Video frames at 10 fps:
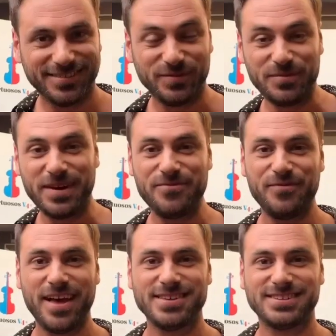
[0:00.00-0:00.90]
When my
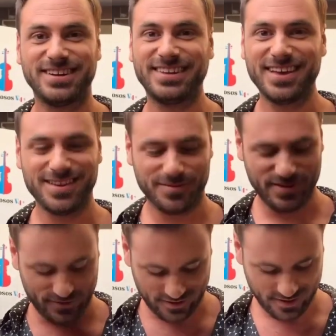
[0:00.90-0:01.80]
fans are attacking me
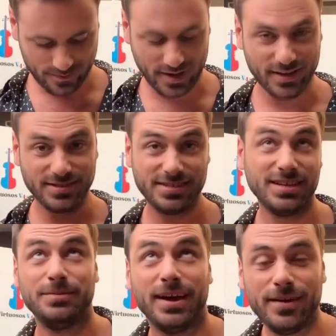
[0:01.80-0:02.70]
for my
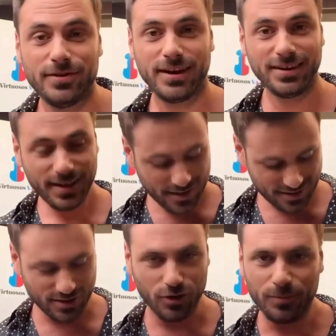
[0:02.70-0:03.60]
silly behavior, I think it
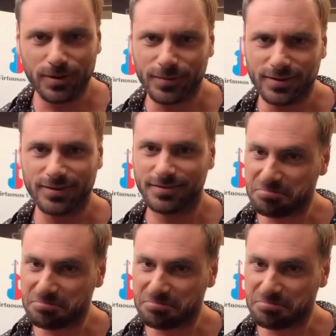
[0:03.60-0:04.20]
is a compliment.